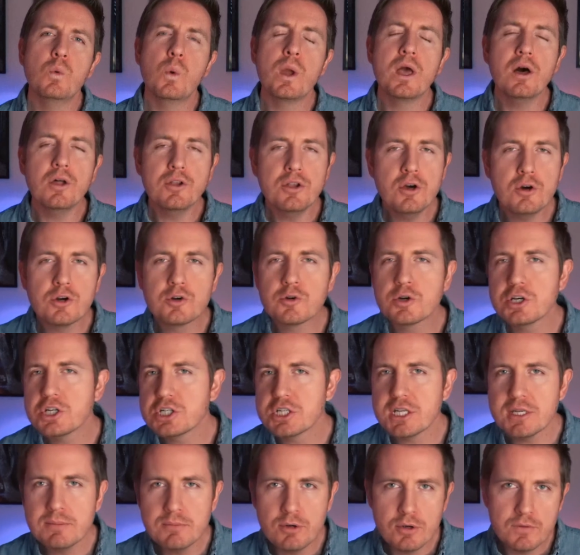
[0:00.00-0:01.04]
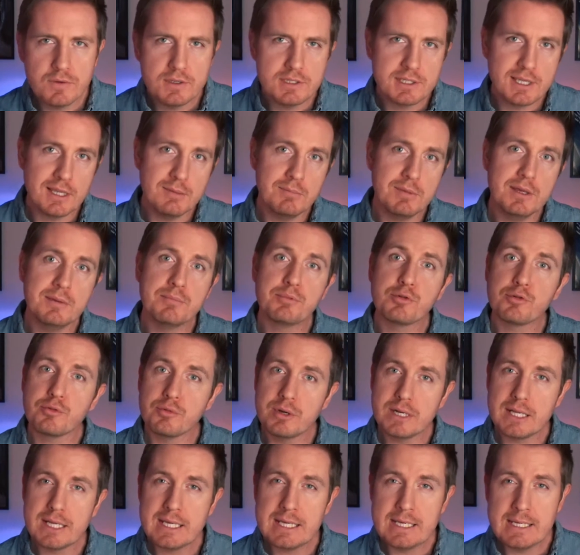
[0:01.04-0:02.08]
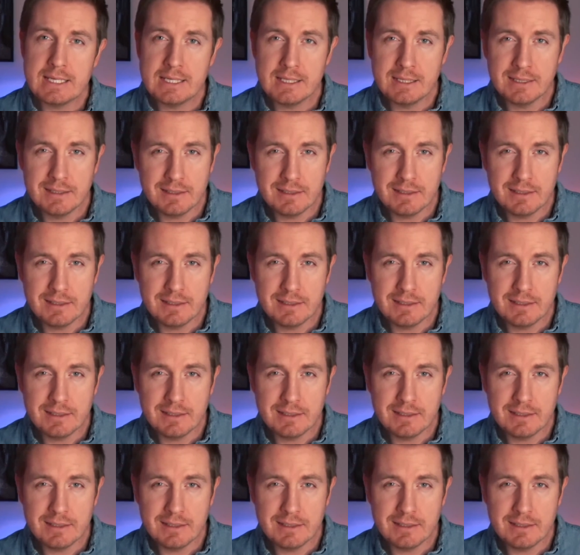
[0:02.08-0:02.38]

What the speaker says: We all know Christian movies can be pretty